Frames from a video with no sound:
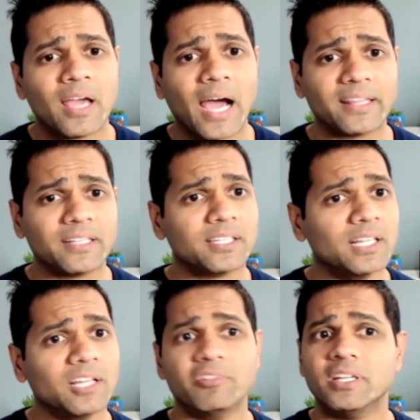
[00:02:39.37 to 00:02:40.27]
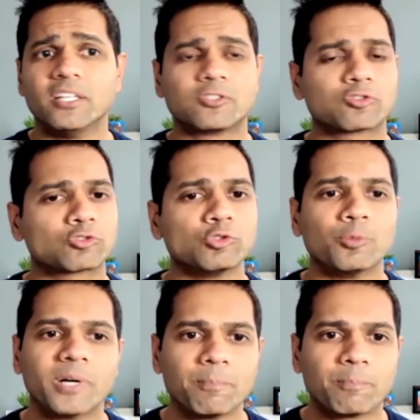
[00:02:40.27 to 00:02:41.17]
I think delivery is
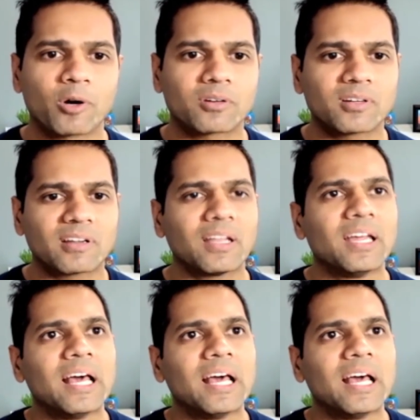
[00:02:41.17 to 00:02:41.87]
super important.